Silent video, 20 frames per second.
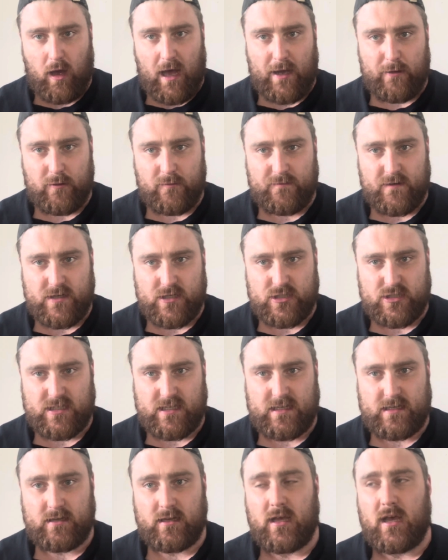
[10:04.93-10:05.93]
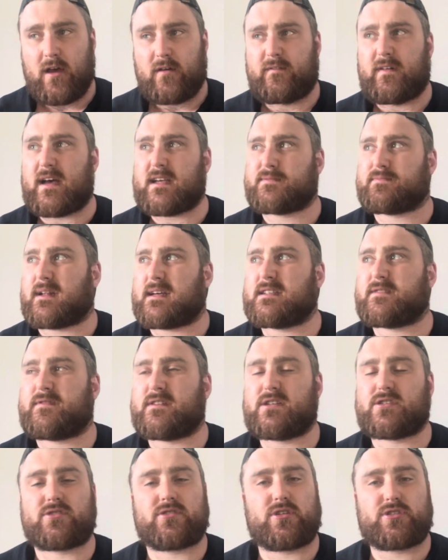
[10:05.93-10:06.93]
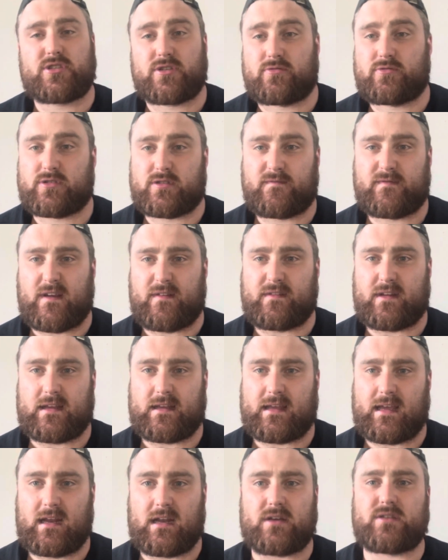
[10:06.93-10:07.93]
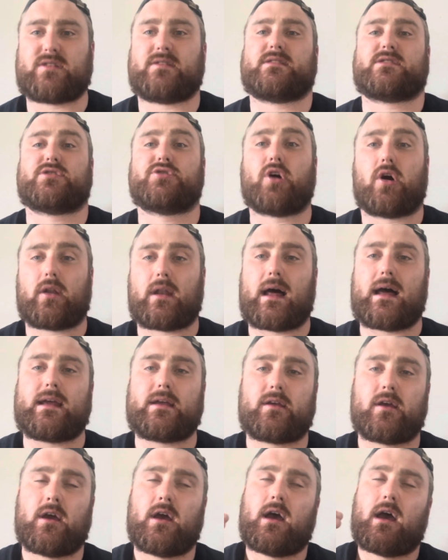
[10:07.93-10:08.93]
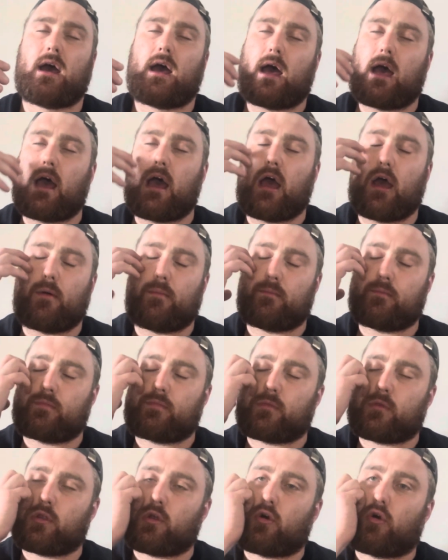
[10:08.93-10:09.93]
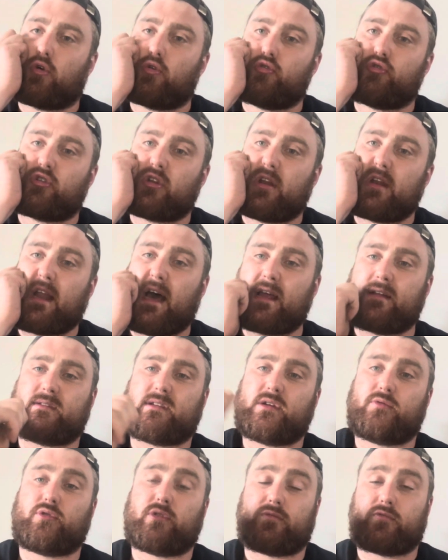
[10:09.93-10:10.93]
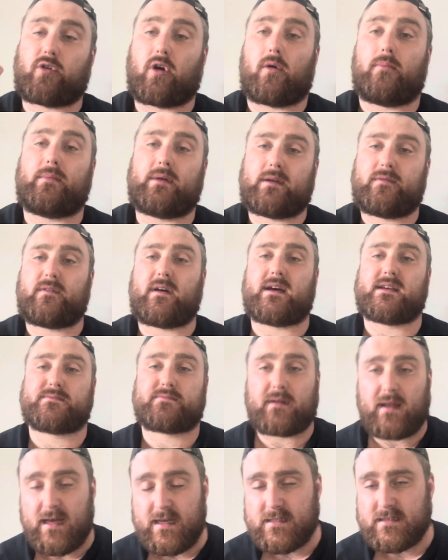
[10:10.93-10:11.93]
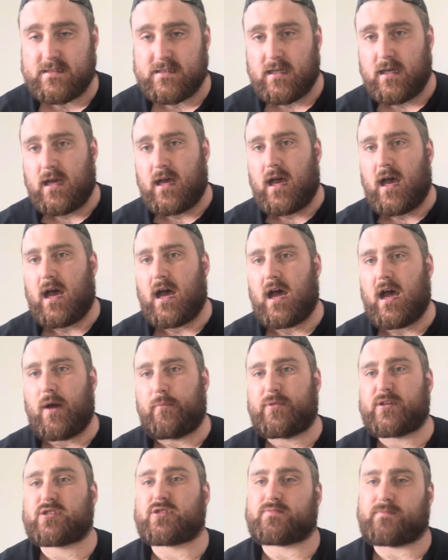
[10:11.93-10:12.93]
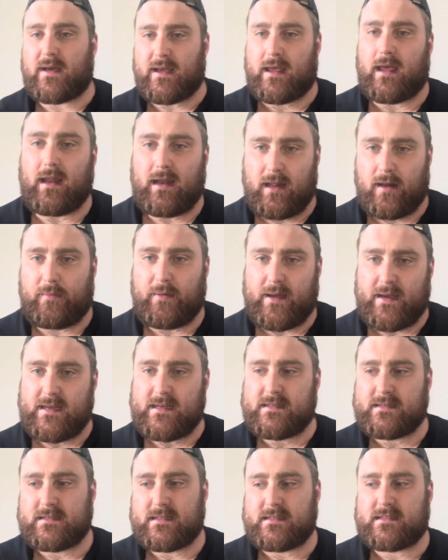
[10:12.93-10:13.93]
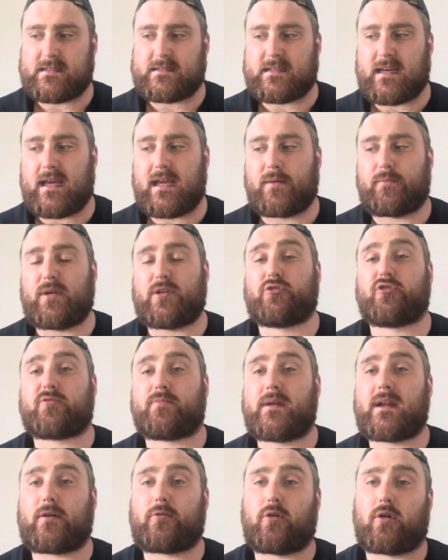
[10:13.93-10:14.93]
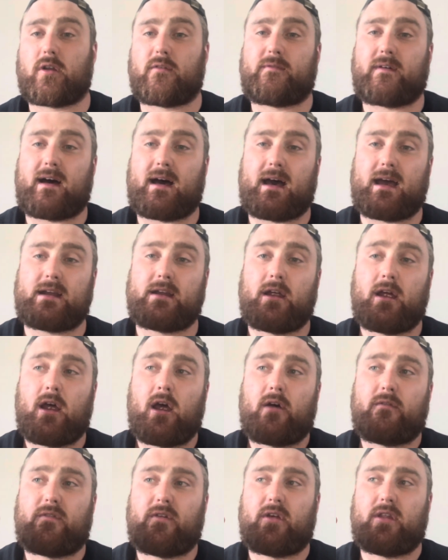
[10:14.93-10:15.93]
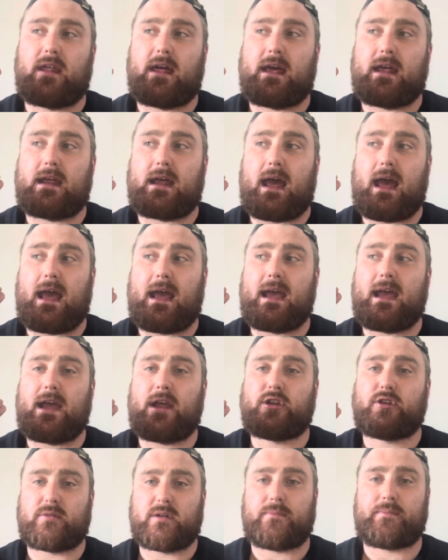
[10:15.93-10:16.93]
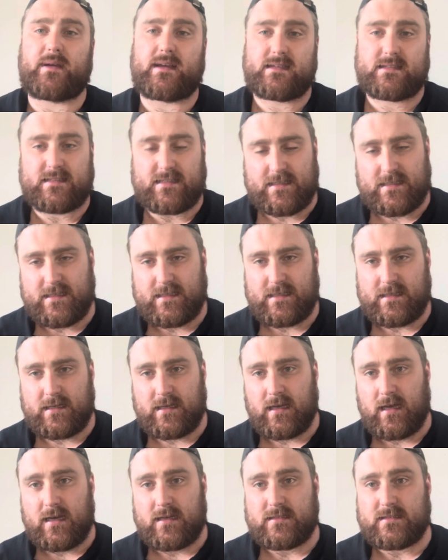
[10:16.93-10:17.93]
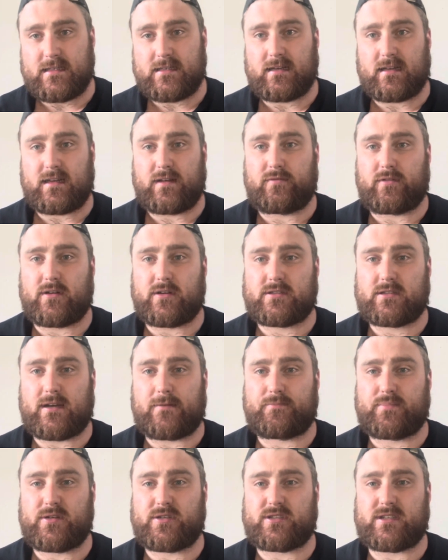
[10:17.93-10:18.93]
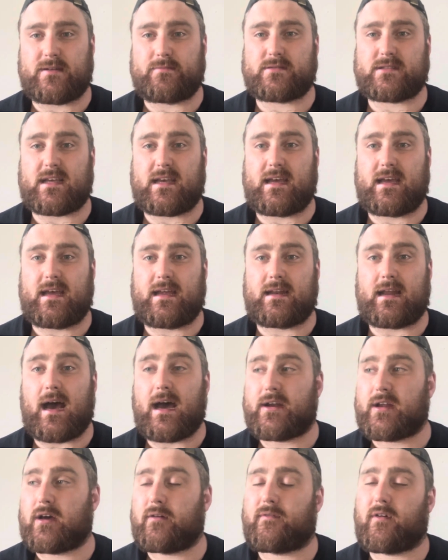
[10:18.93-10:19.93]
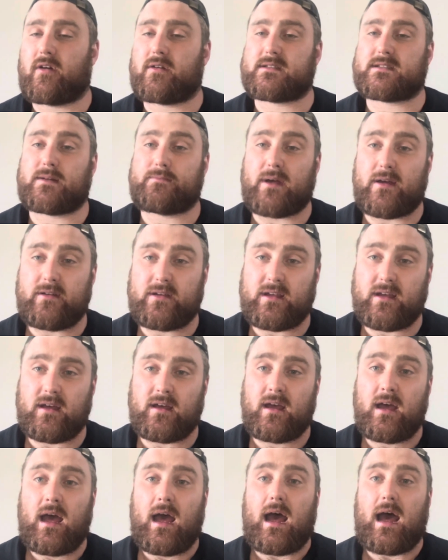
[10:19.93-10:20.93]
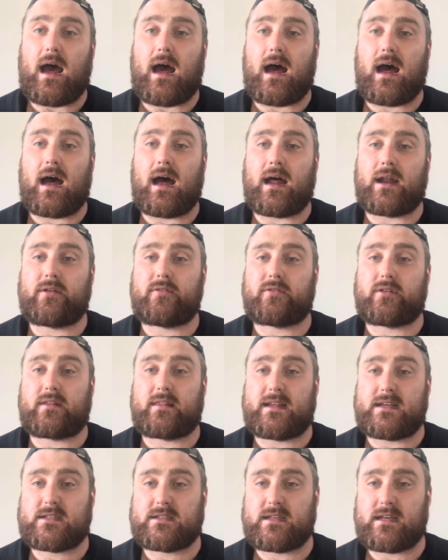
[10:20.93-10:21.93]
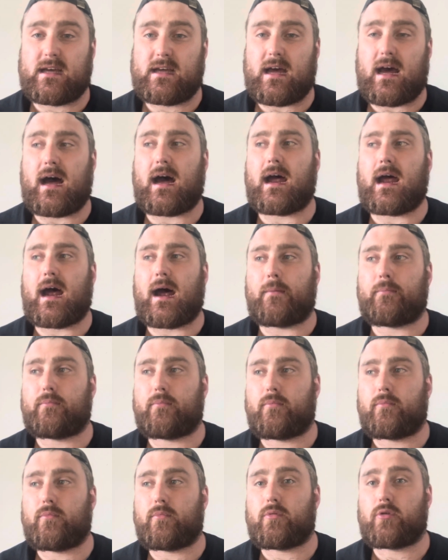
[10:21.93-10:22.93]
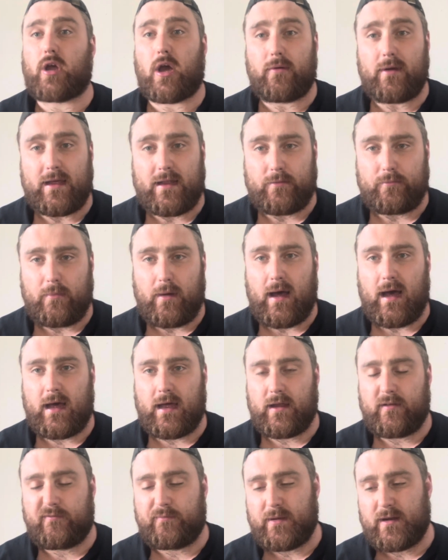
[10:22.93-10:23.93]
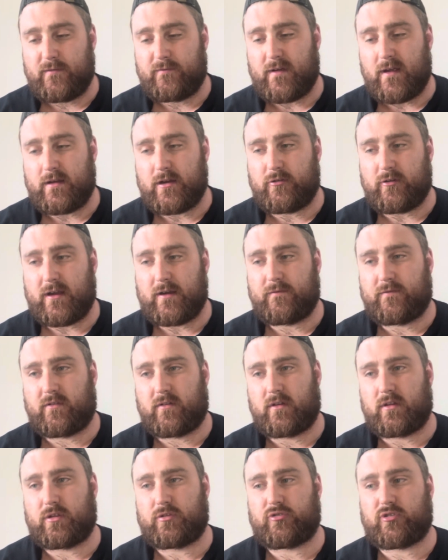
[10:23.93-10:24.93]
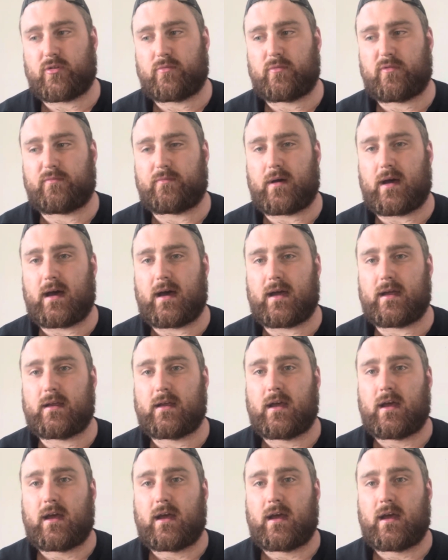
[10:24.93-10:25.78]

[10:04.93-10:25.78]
I would finish in. First place finish on a 215 kilos. So it's not like the 190 would have got me first place, which does make it a little bit easier to take. But it does mean I qualified for the ABPU Single Lift World Championships in Idaho Falls in America. And this year I am going. I've been very grateful that some of my